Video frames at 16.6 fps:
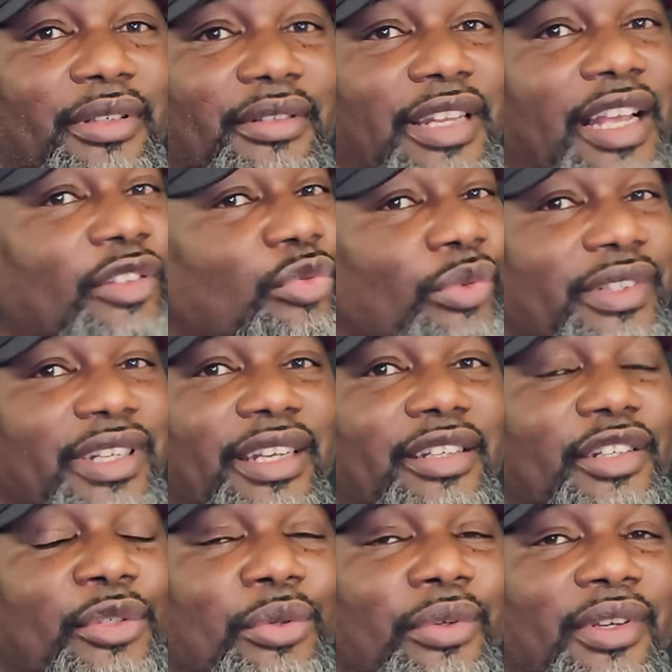That's what they
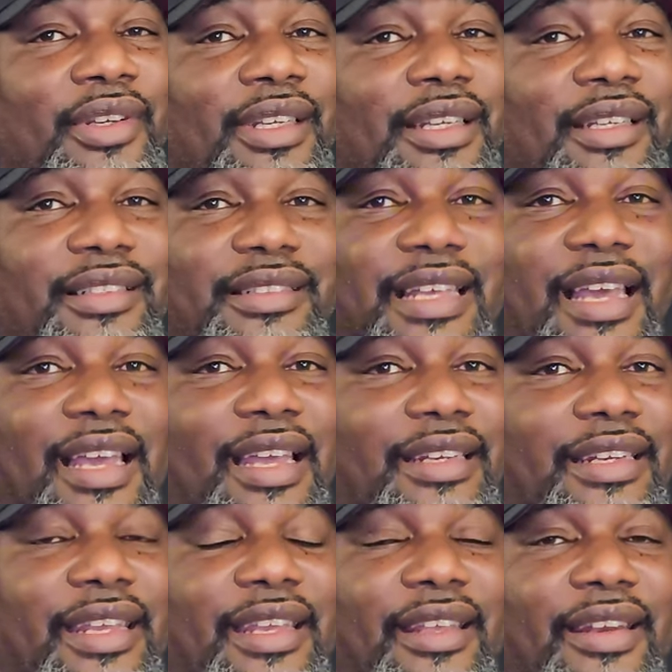do
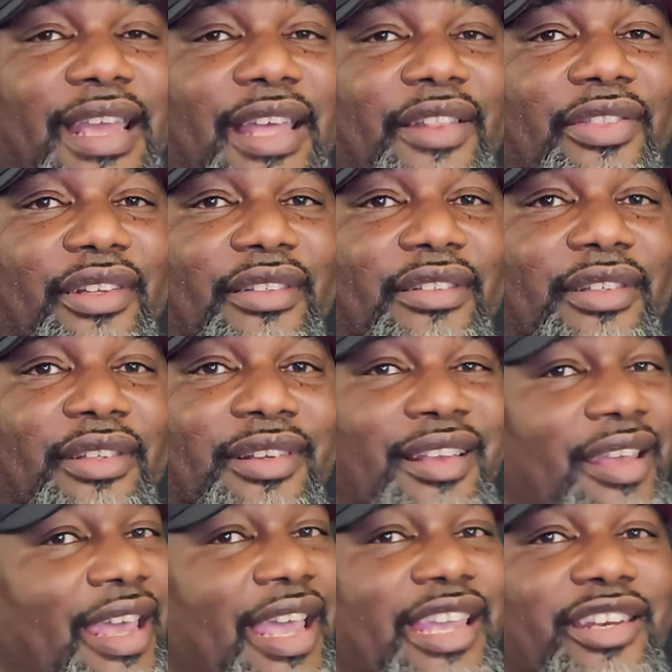down there in Athens.
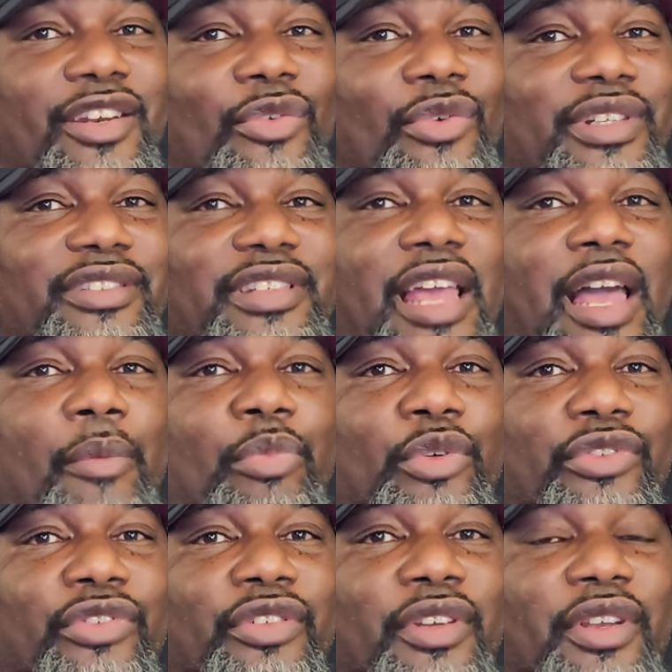Ain't no
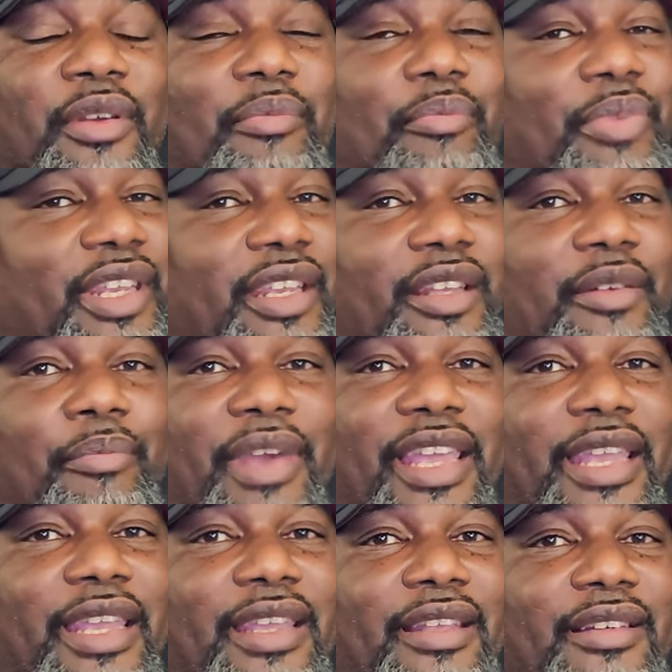examples being
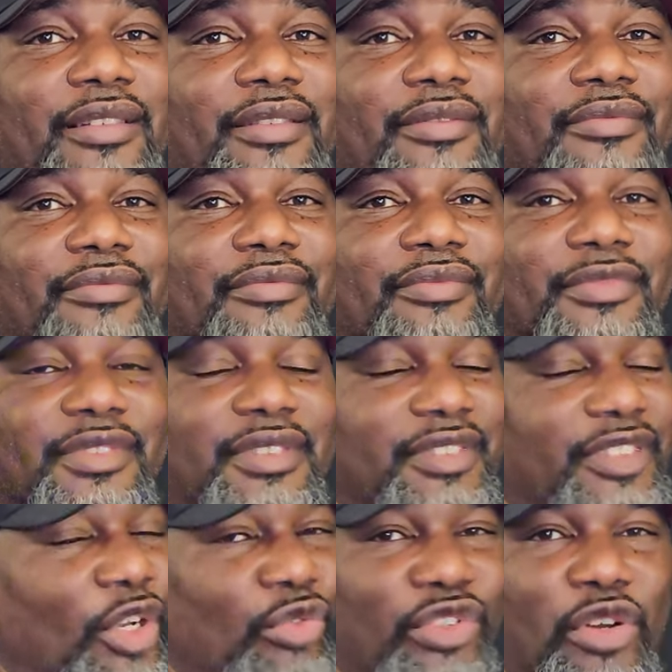made.
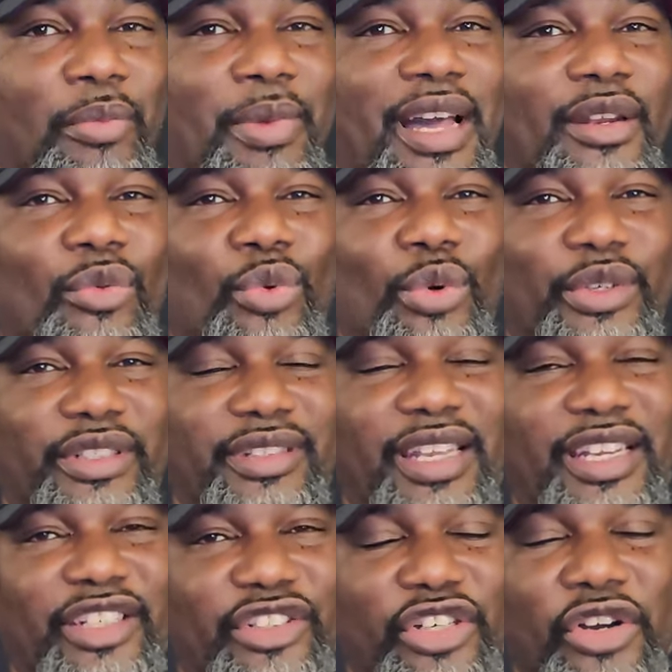Don't nobody want to
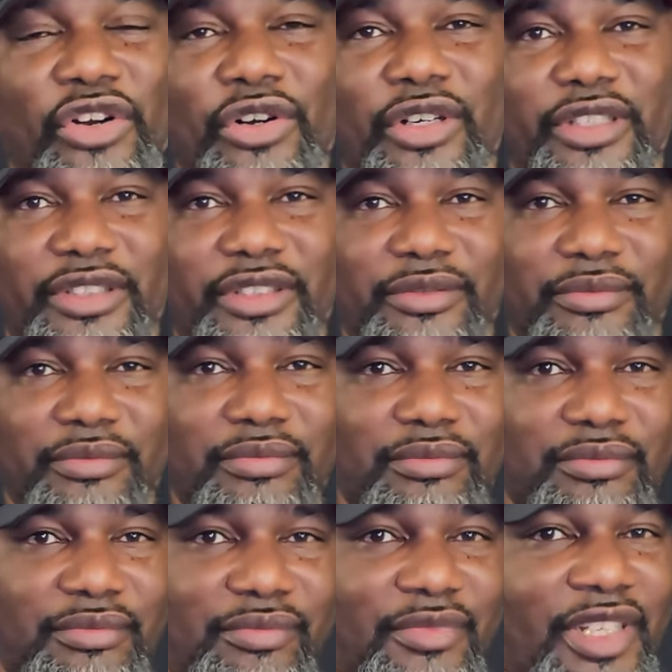take charge
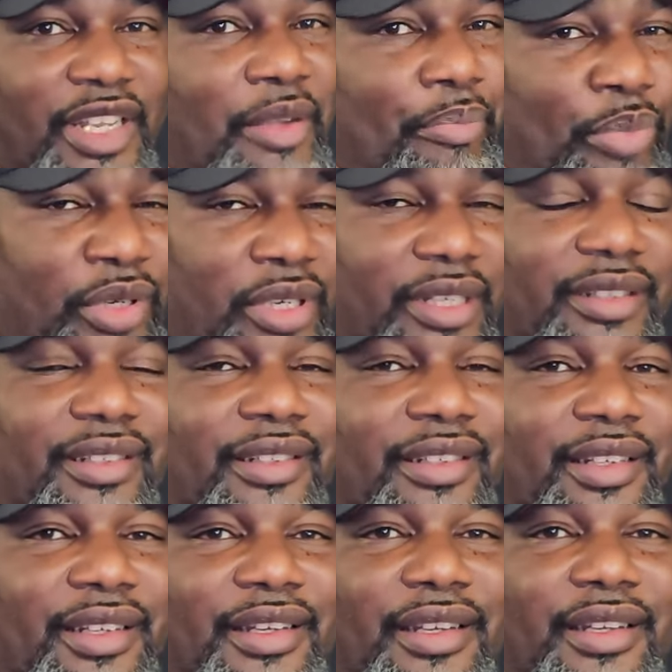and put
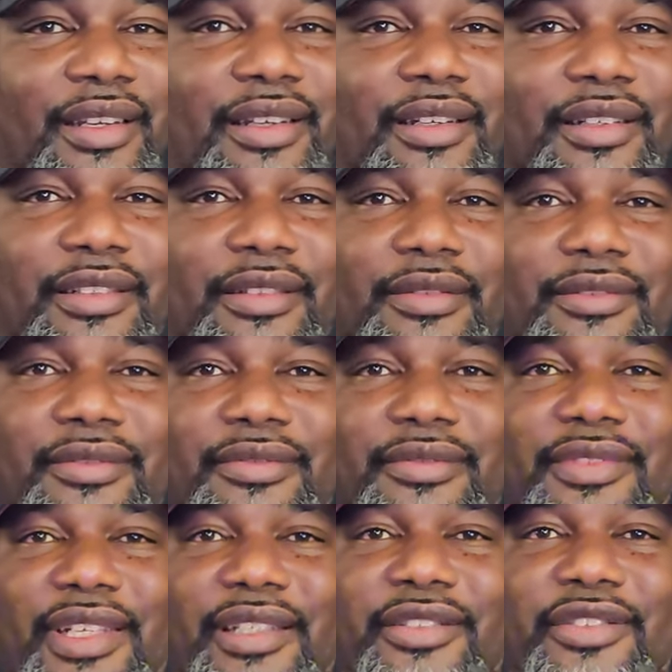
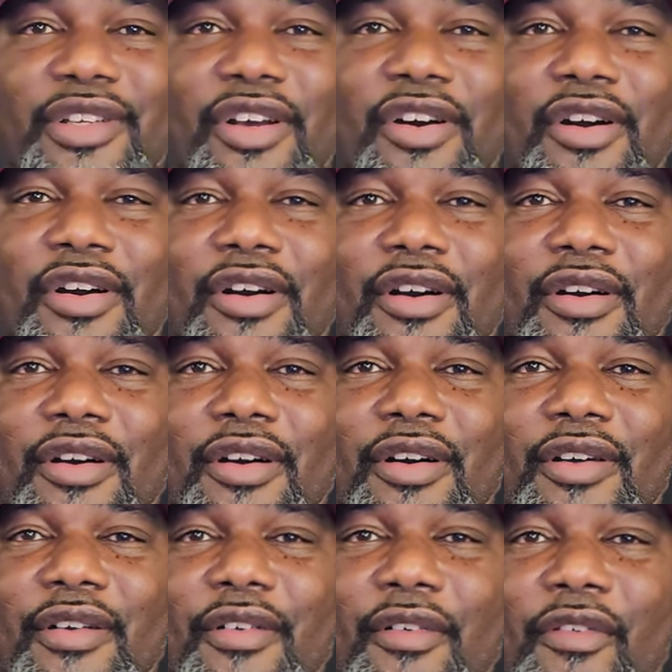this
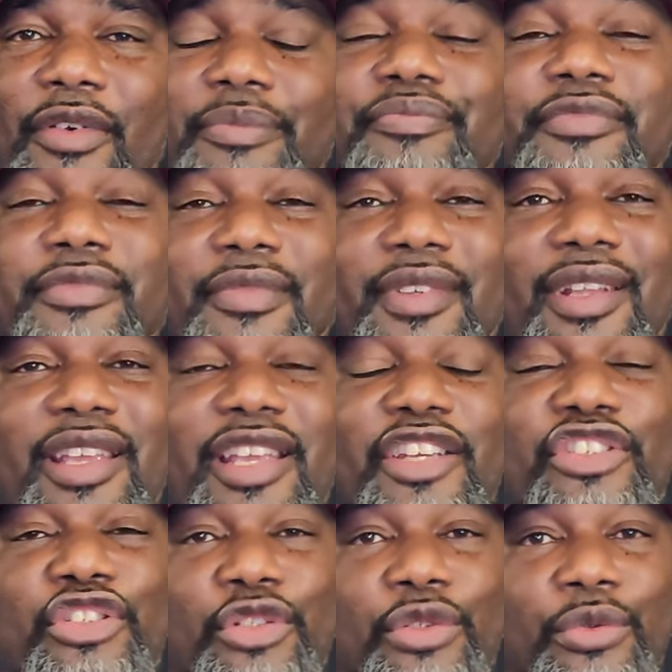
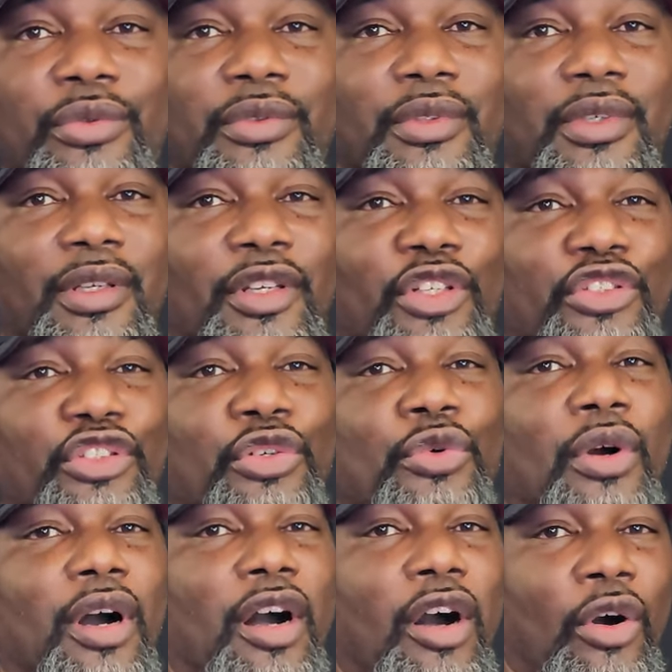issue
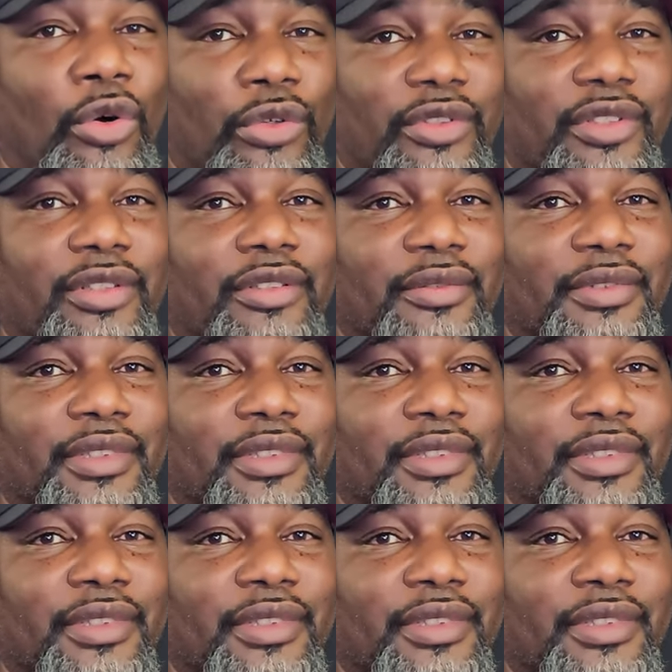to a halt.